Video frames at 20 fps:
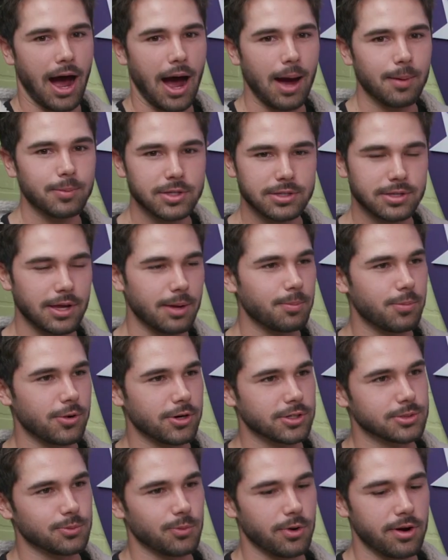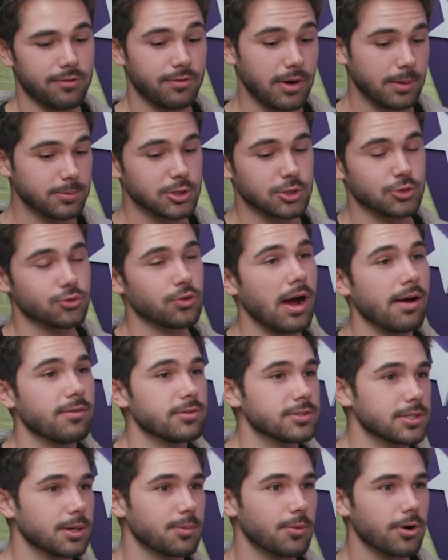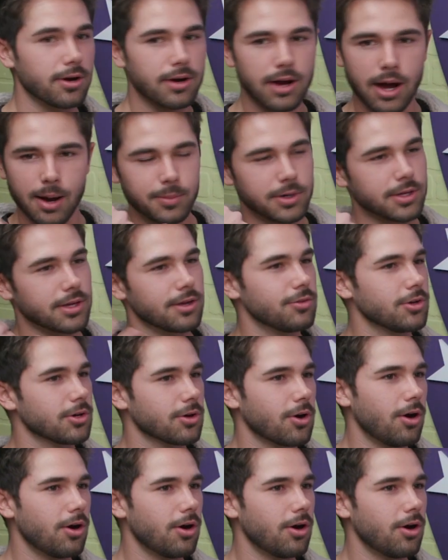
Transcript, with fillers: I'm the type of person where if I'm just driving somewhere, I'm gonna give you a